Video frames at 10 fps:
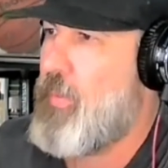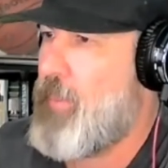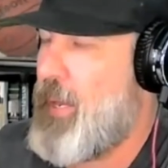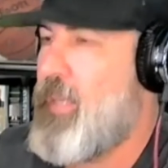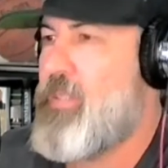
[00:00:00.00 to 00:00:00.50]

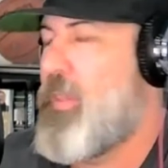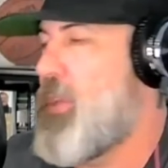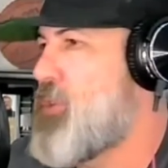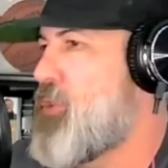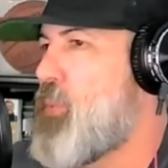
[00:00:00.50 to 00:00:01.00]
past and the
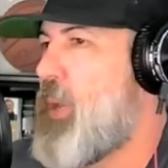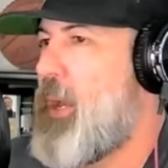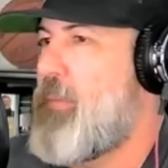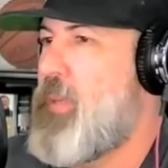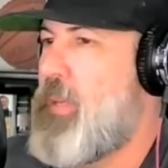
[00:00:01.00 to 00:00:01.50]
issues we
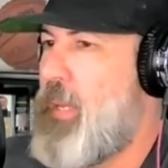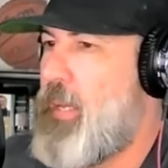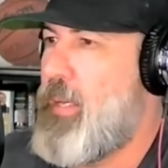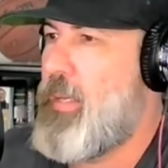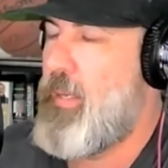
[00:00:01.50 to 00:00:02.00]
have
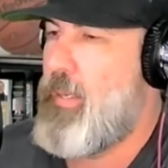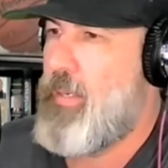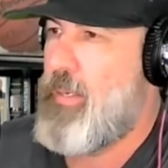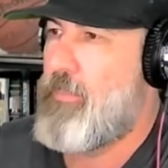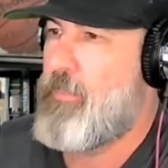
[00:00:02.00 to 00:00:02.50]
today.
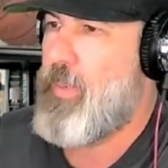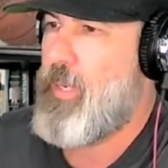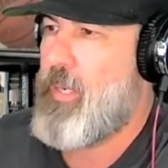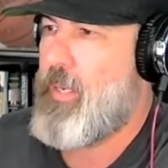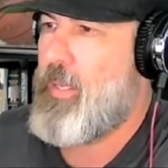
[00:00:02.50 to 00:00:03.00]

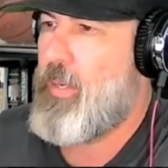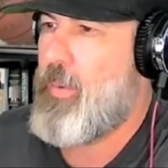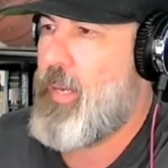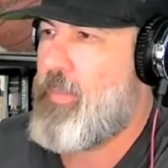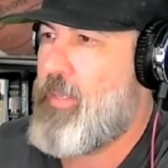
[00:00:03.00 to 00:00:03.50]
But,
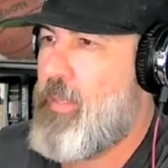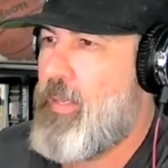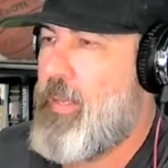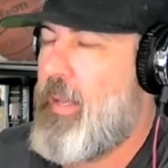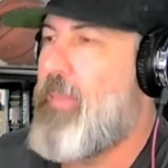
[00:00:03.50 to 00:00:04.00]
at the end of the
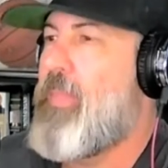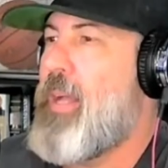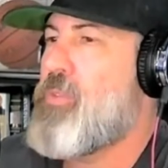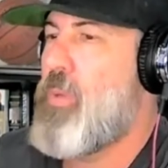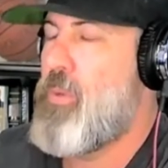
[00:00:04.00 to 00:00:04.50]
day,
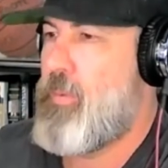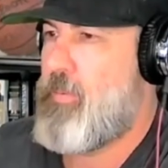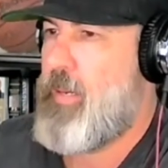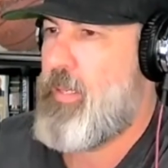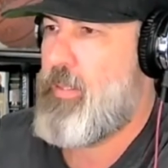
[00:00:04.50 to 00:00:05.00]
that's what
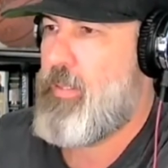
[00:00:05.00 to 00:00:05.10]
unifies